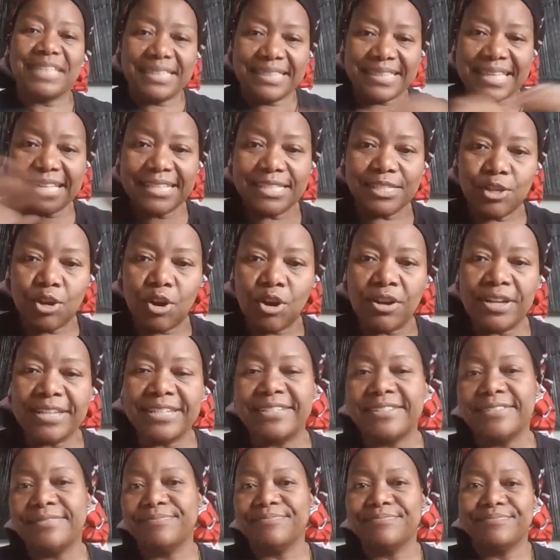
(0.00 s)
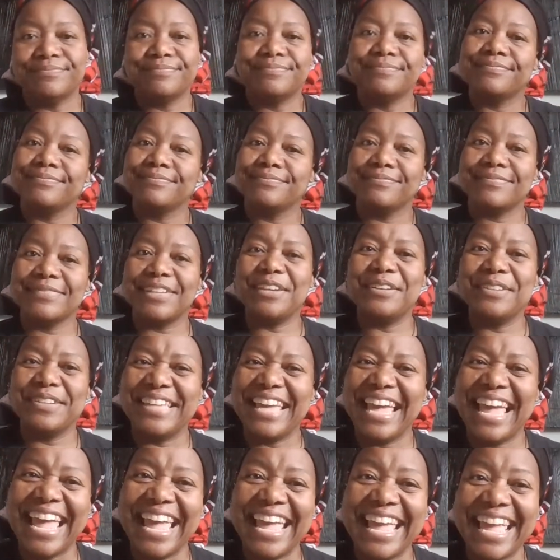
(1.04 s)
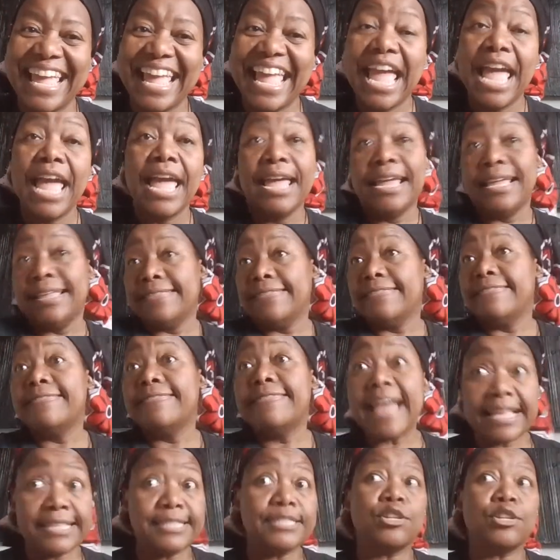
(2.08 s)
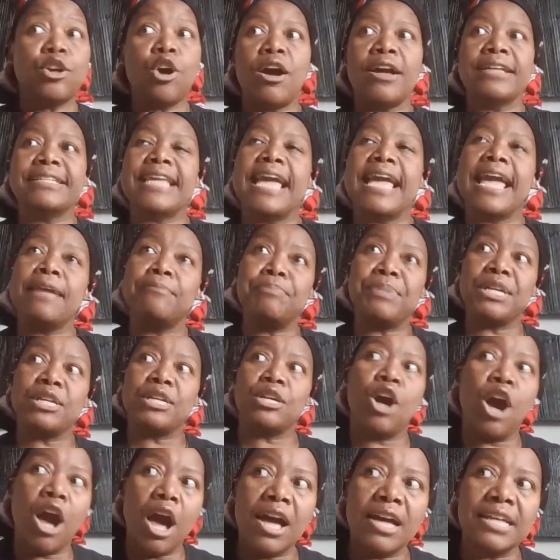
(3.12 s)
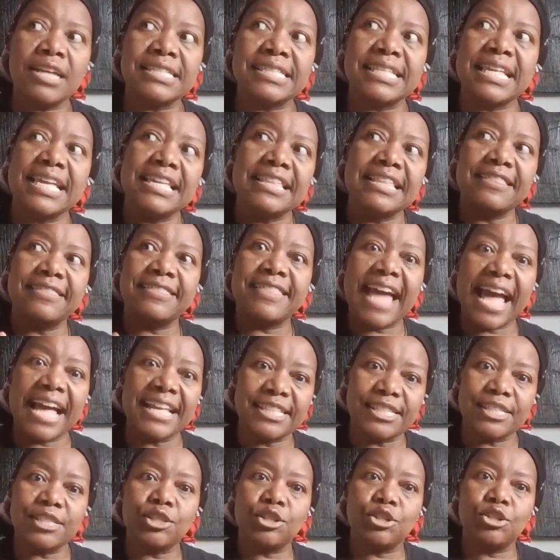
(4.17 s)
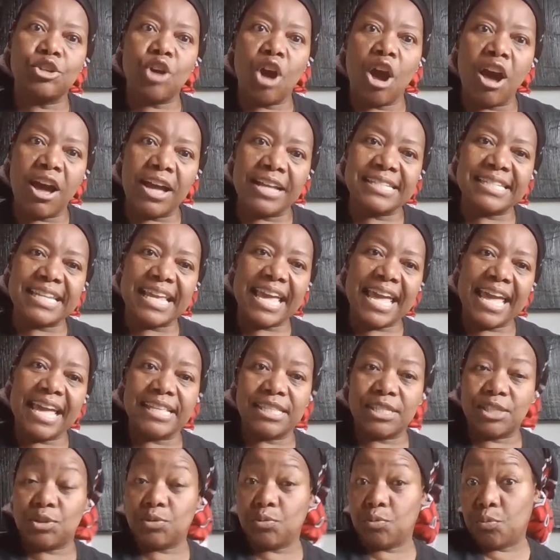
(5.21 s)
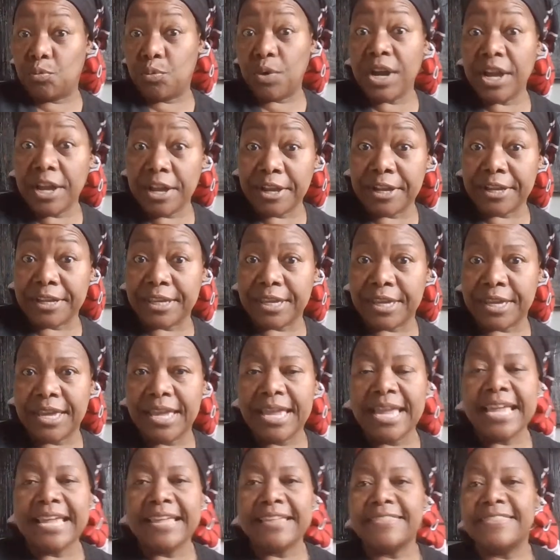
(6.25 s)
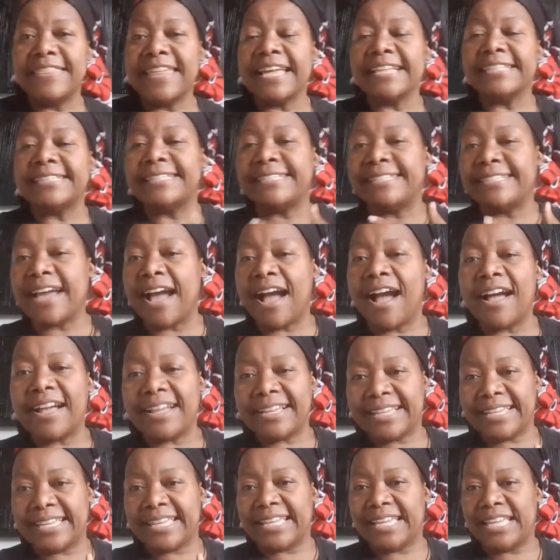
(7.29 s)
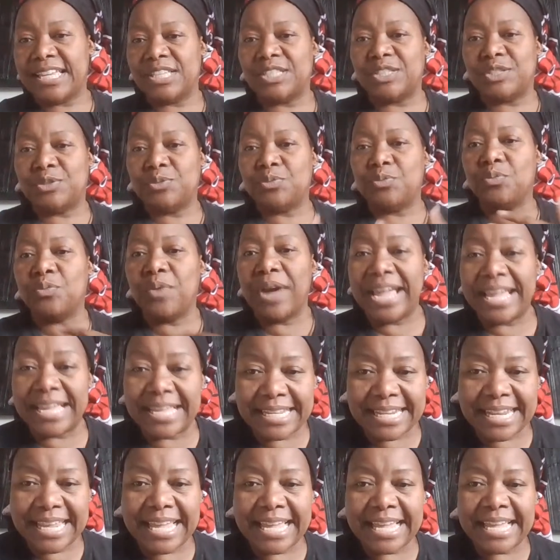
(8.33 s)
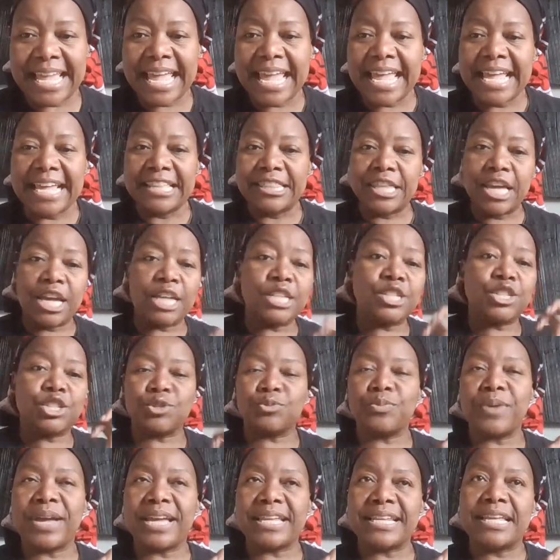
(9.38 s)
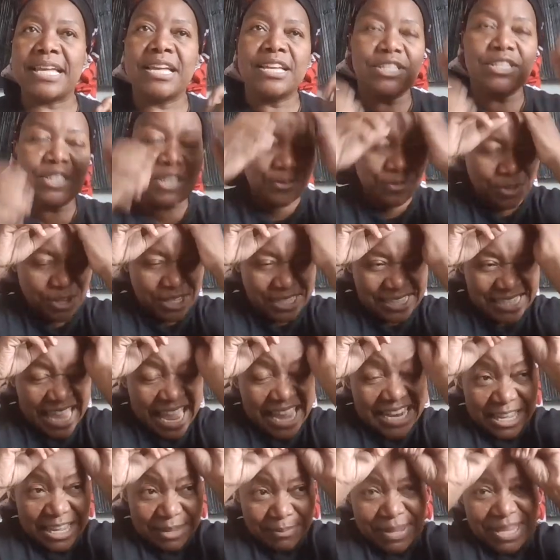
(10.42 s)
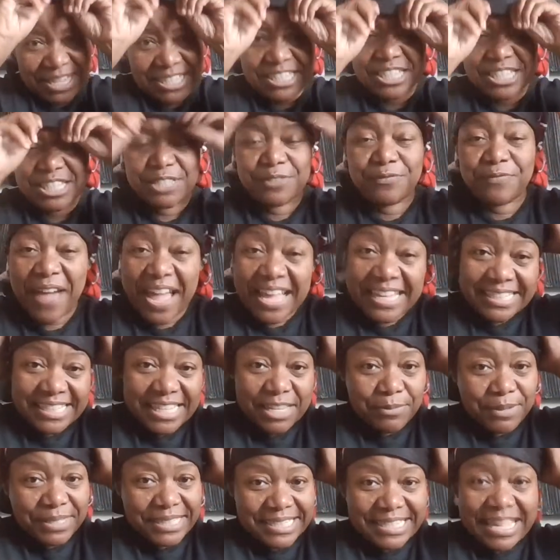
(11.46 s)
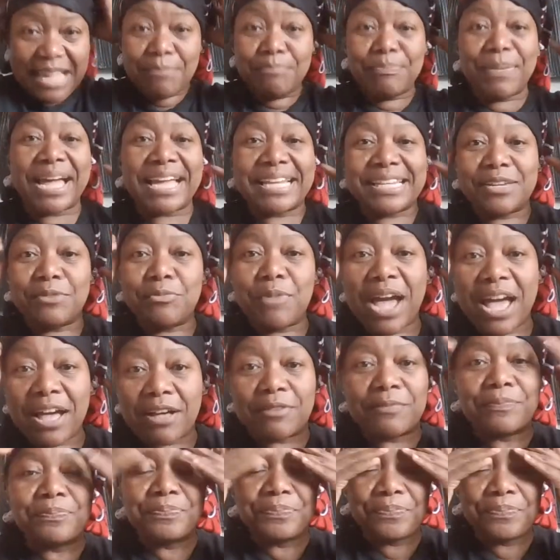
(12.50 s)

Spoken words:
That's God. Okay. That's God. And because that's God at work, the dark is waiting. They're just waiting. So if you're telling me she's fighting with somebody, well,